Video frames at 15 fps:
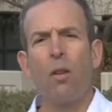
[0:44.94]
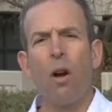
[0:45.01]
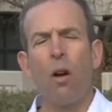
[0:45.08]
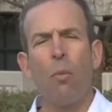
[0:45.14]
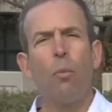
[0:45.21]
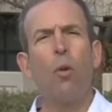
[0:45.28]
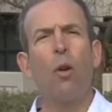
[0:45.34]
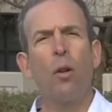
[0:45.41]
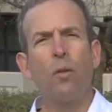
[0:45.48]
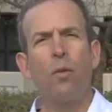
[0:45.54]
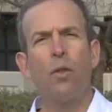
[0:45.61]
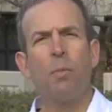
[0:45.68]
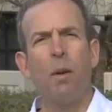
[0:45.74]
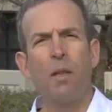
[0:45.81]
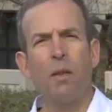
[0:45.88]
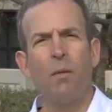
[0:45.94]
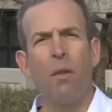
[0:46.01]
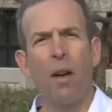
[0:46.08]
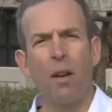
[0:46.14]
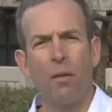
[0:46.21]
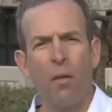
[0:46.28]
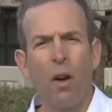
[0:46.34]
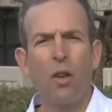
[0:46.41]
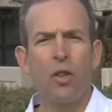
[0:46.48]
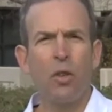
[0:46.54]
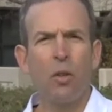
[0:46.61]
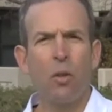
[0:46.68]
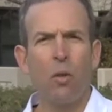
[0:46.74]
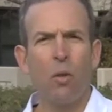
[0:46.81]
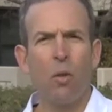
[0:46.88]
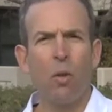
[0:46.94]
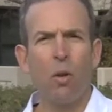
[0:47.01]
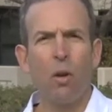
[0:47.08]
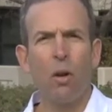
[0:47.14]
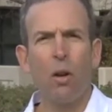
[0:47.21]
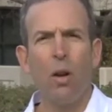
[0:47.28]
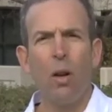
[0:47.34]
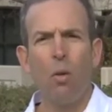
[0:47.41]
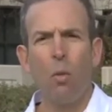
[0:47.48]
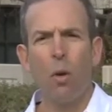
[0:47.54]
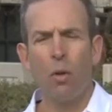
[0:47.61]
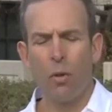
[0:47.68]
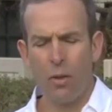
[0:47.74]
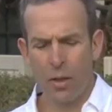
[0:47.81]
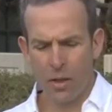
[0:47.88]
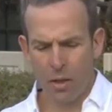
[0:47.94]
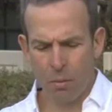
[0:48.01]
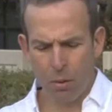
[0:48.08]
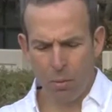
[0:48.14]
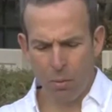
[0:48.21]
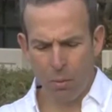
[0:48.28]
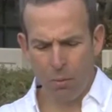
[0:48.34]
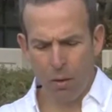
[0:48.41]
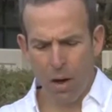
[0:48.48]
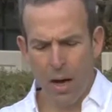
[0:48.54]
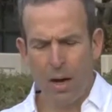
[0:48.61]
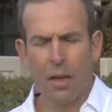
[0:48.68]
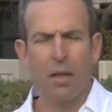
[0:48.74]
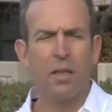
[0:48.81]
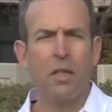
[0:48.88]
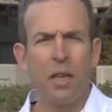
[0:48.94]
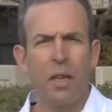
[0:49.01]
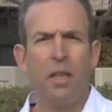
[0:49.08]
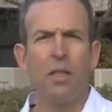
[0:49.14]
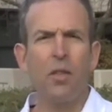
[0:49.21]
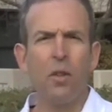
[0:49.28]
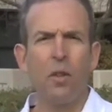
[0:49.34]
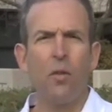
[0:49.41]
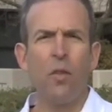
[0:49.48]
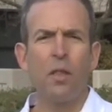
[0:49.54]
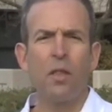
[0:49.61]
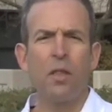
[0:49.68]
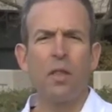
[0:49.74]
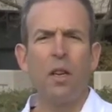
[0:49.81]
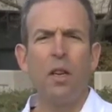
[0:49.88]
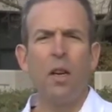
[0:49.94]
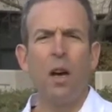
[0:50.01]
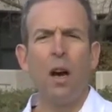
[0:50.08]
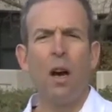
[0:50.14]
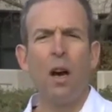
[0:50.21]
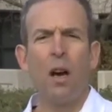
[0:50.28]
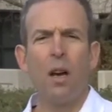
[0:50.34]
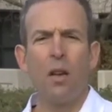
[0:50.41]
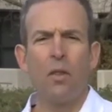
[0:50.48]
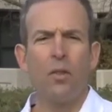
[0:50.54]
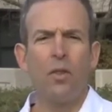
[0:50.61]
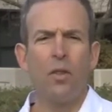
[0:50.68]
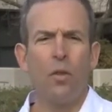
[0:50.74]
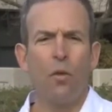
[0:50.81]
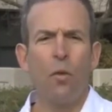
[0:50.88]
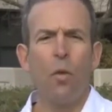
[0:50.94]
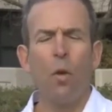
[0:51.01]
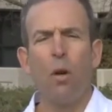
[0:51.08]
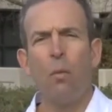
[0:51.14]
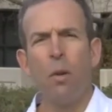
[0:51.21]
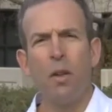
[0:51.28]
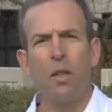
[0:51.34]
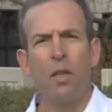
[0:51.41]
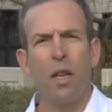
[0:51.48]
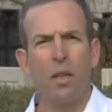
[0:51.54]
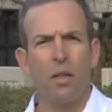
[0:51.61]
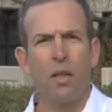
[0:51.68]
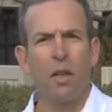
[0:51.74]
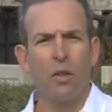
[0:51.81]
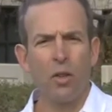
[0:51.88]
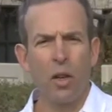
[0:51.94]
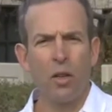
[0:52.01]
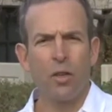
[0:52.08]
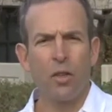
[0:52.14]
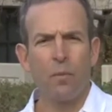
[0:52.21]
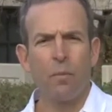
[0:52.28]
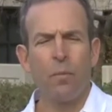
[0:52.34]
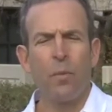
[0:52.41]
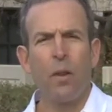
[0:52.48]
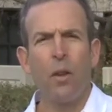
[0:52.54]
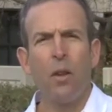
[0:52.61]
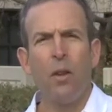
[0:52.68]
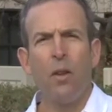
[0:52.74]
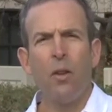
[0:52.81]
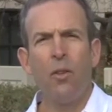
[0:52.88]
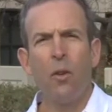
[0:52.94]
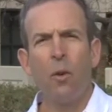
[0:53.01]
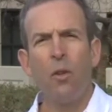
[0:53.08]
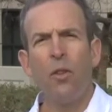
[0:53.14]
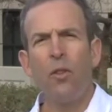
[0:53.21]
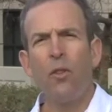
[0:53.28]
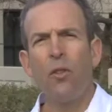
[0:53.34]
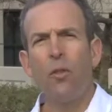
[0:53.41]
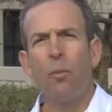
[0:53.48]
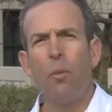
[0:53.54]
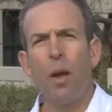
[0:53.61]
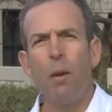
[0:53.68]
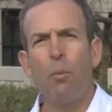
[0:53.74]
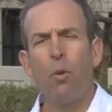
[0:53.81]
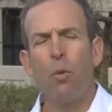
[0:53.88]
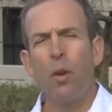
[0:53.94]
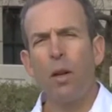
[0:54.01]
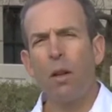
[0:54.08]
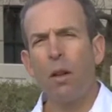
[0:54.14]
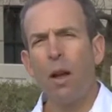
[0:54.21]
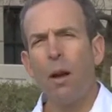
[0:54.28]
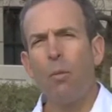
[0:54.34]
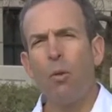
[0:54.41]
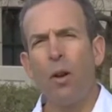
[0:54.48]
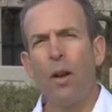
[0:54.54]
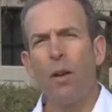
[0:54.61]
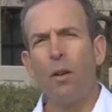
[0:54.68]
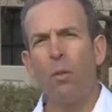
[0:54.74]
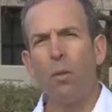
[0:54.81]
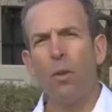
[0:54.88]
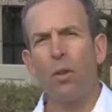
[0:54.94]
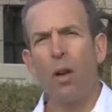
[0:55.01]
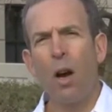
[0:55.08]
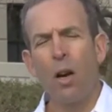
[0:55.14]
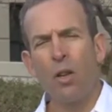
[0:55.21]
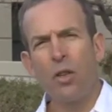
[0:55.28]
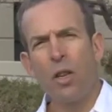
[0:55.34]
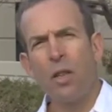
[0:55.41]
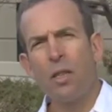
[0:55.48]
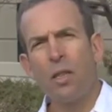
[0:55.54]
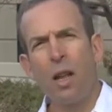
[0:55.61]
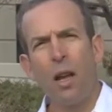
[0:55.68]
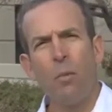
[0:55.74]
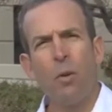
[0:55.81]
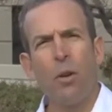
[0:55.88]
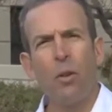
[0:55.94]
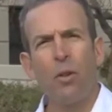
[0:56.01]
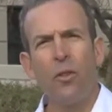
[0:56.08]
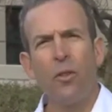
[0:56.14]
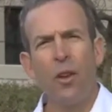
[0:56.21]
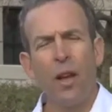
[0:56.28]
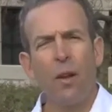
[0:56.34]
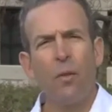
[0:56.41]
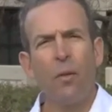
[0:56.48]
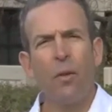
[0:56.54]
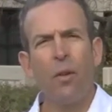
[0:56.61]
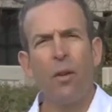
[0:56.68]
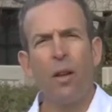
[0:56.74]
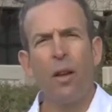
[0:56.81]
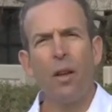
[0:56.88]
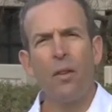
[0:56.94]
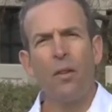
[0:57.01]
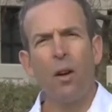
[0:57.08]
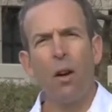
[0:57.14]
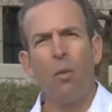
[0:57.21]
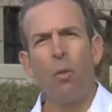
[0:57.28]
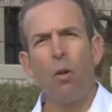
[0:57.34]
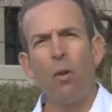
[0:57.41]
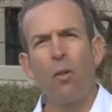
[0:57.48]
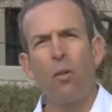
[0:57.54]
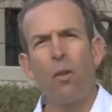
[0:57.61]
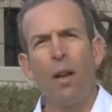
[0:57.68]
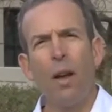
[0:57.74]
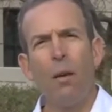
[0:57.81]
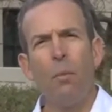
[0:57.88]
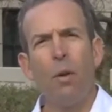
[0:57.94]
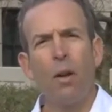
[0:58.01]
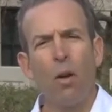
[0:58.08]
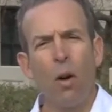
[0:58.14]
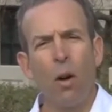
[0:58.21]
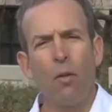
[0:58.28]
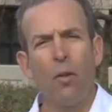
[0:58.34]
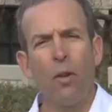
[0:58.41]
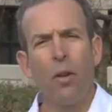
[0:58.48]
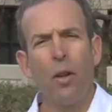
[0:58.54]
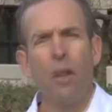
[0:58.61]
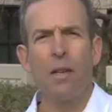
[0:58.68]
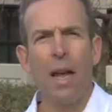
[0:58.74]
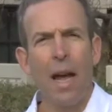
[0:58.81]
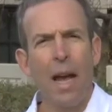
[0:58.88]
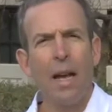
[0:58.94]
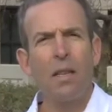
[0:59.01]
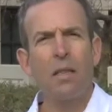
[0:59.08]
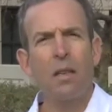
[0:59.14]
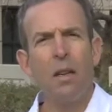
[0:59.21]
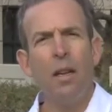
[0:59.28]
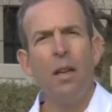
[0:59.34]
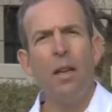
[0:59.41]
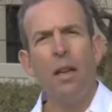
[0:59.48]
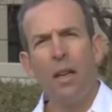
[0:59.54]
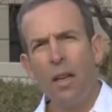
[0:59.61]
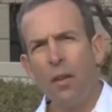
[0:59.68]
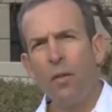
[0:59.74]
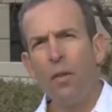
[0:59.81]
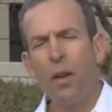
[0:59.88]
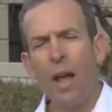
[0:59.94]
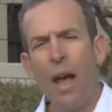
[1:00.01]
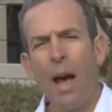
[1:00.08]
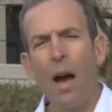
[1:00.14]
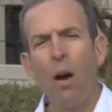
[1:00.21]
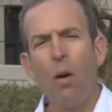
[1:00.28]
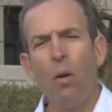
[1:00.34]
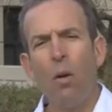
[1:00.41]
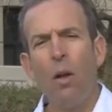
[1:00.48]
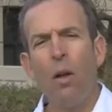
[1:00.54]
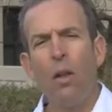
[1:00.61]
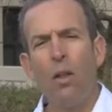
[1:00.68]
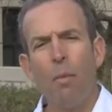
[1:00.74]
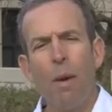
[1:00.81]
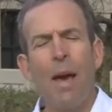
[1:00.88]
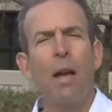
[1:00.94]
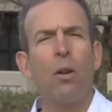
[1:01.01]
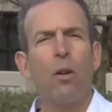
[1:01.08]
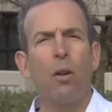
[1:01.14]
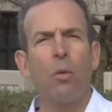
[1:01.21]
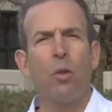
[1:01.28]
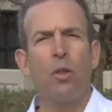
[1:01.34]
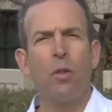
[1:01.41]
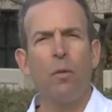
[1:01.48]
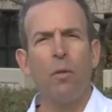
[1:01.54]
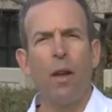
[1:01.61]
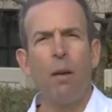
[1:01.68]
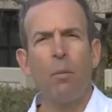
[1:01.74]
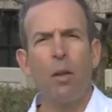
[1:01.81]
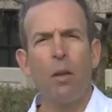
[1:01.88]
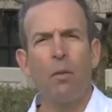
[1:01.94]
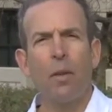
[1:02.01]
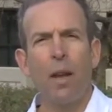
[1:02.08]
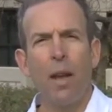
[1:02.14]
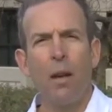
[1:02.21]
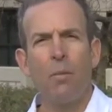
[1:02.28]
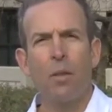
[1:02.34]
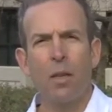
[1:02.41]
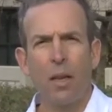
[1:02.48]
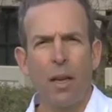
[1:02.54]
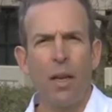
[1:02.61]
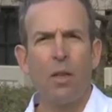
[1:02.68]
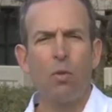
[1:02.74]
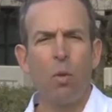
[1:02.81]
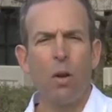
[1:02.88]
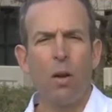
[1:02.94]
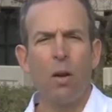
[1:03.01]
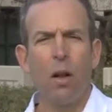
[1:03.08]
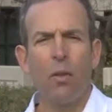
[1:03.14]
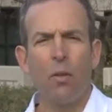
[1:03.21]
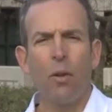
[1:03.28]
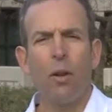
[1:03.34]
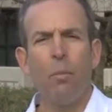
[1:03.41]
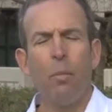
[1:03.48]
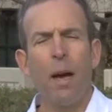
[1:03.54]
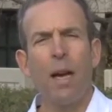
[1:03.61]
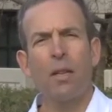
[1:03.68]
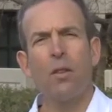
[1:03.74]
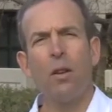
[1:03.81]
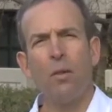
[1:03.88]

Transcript: are important for specifying function or whether they simply provide a sticky surface uh, to form a cell-cell junction. So in this paper, we collaborated with Kang Shen's lab here at Stanford and Tom Walz's lab at Harvard to ask if and how the manner in which a family of cams engage one another impacts